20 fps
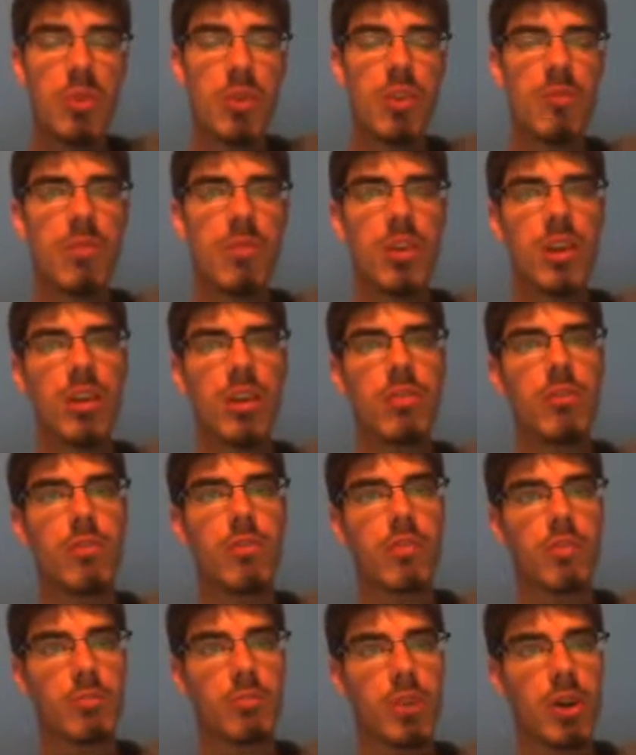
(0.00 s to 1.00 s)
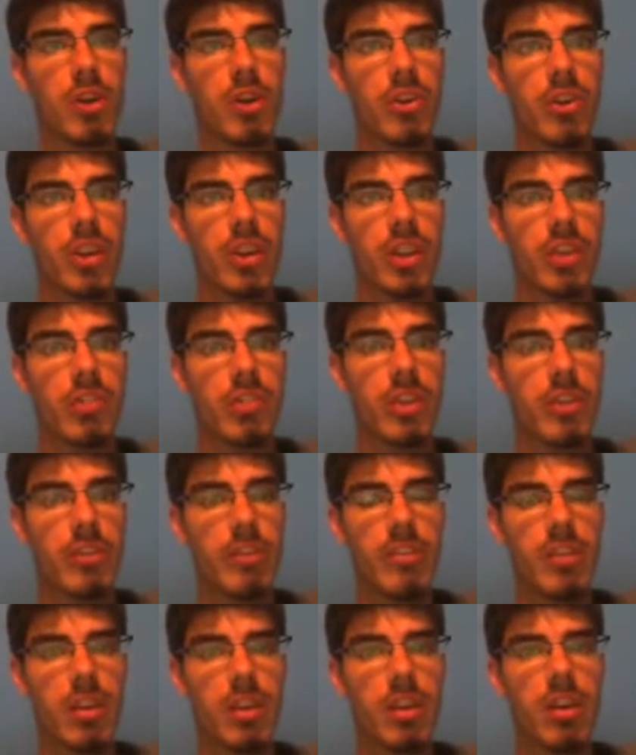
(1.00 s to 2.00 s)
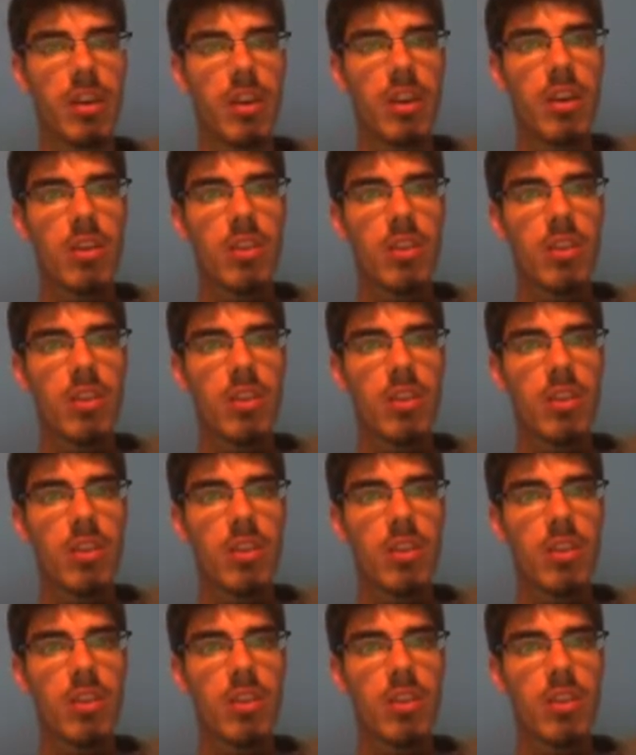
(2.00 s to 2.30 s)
will involve smart grids and everything